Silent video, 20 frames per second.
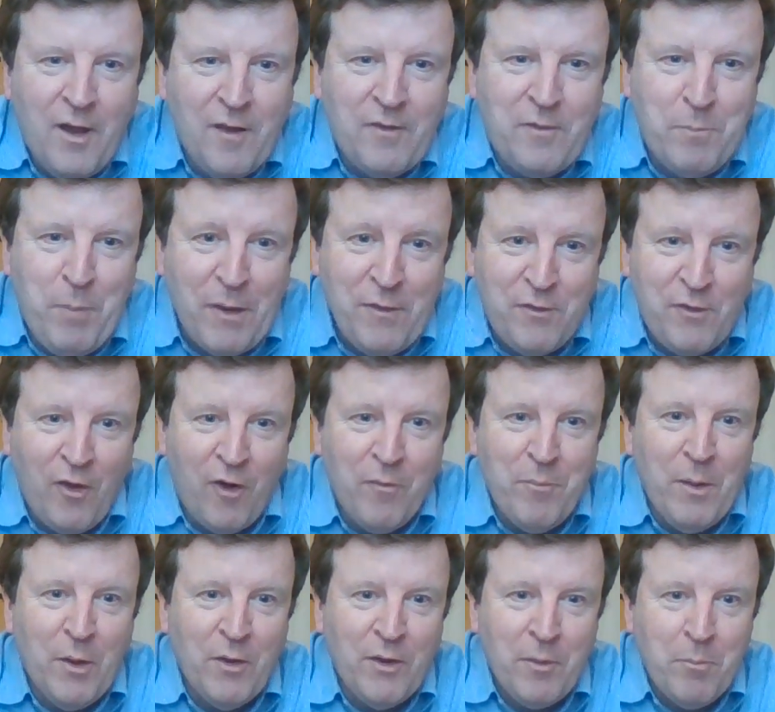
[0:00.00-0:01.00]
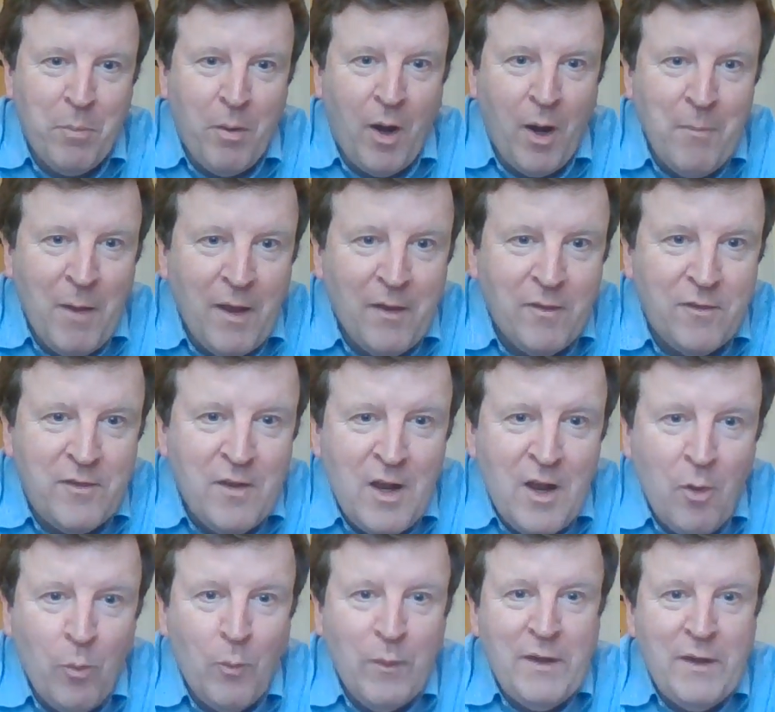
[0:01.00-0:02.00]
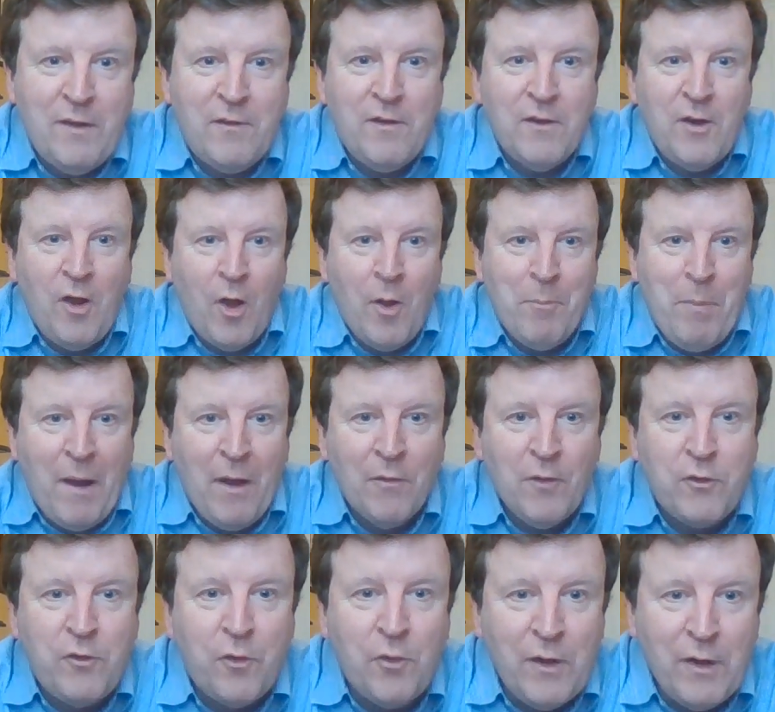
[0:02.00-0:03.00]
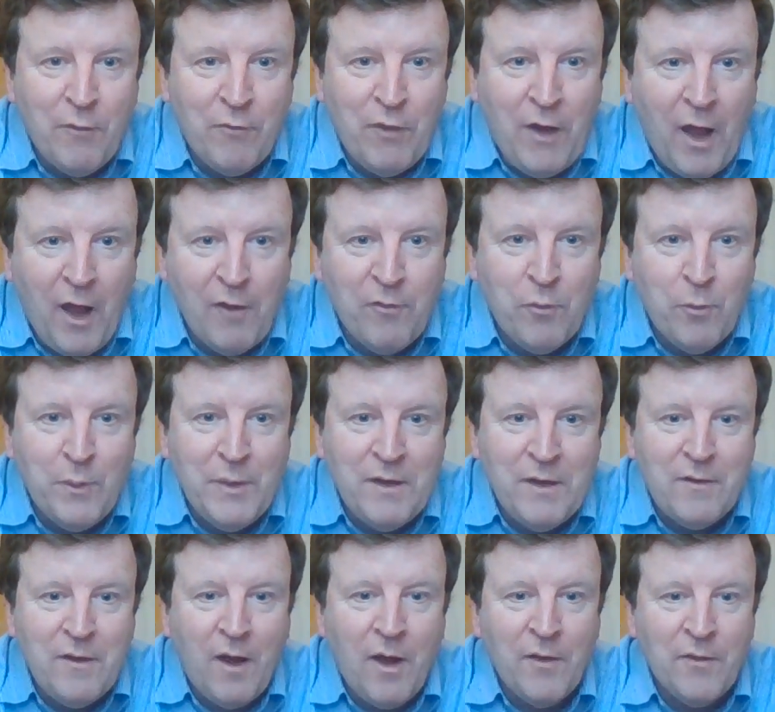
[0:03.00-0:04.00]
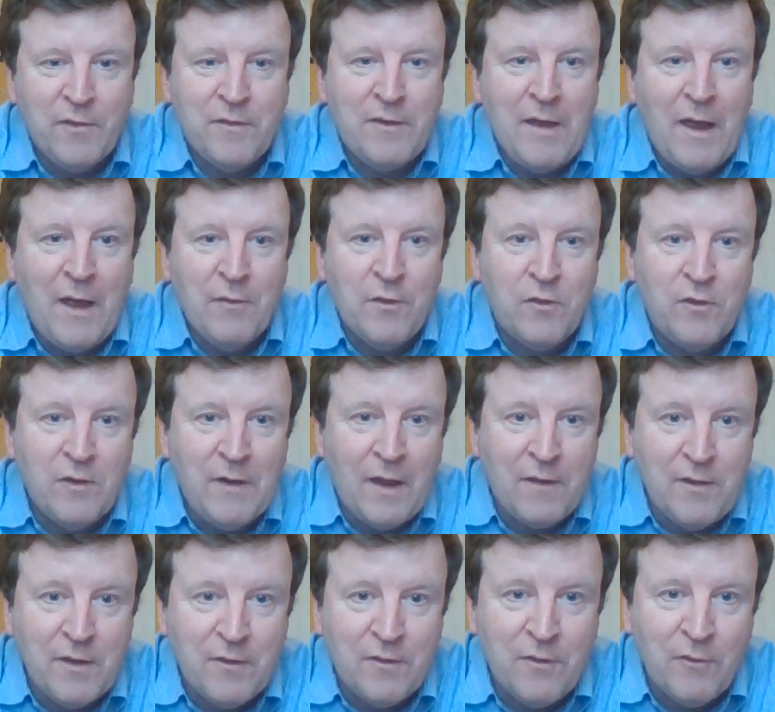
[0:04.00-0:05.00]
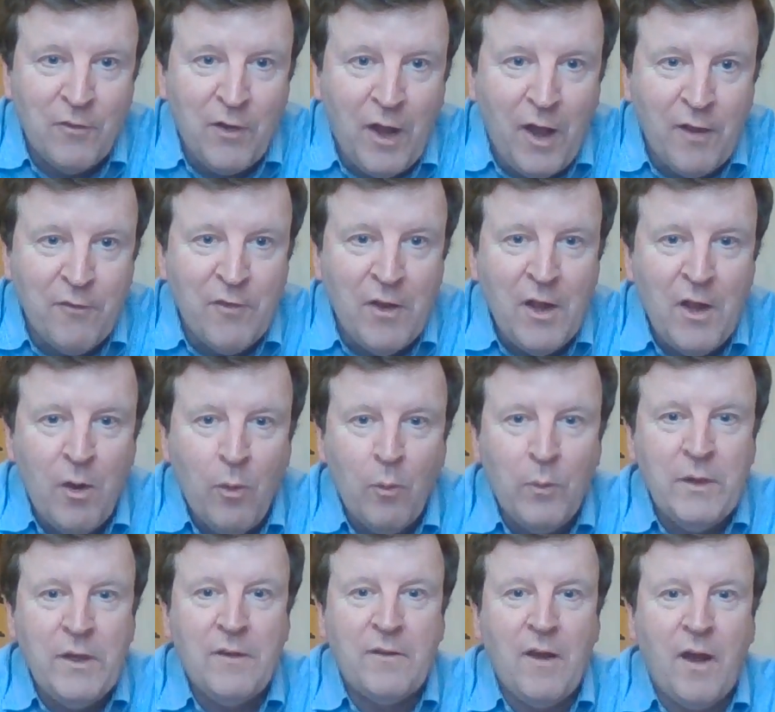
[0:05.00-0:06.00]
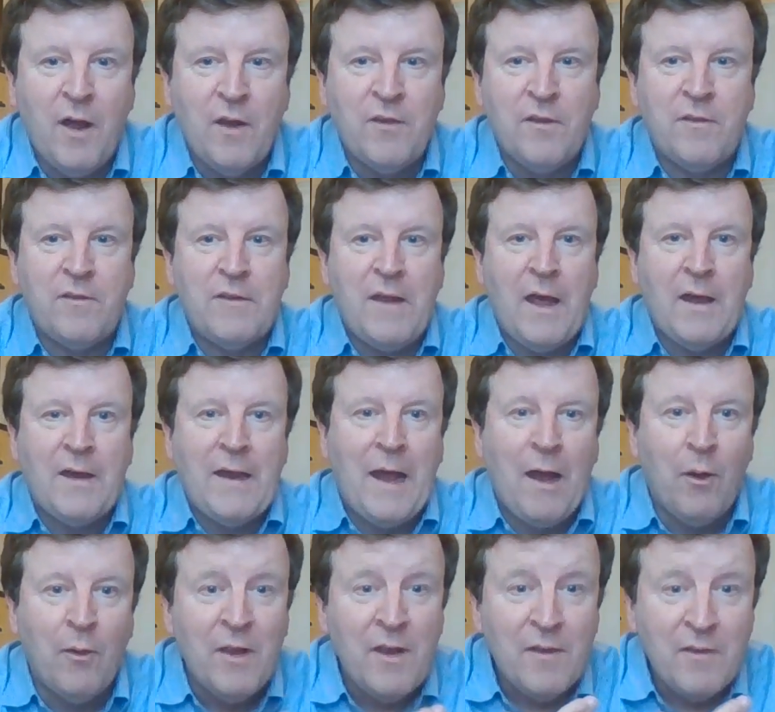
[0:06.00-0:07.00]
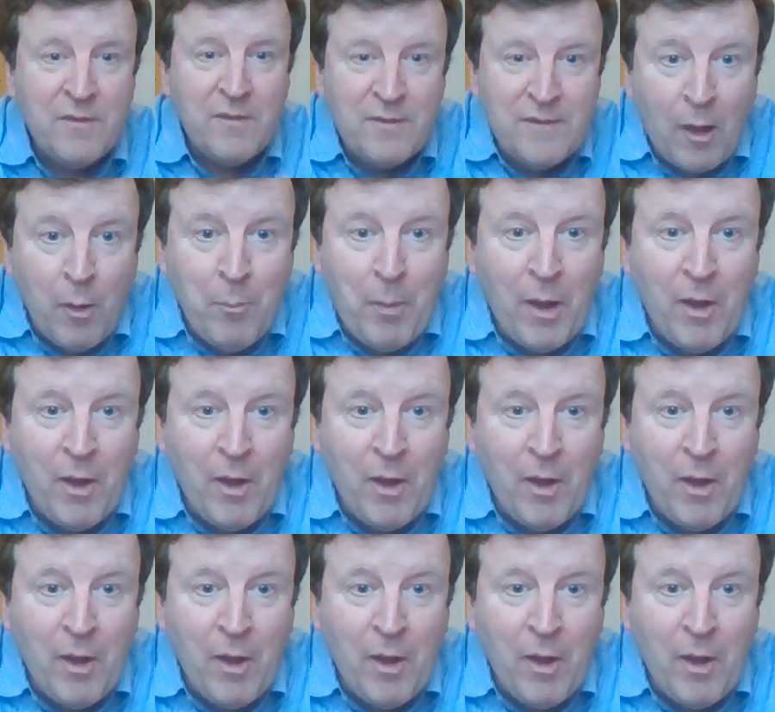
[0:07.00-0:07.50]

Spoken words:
spacecraft building primates? We need to know about the tree of life. We need to understand the genetics of life. We need to understand how cell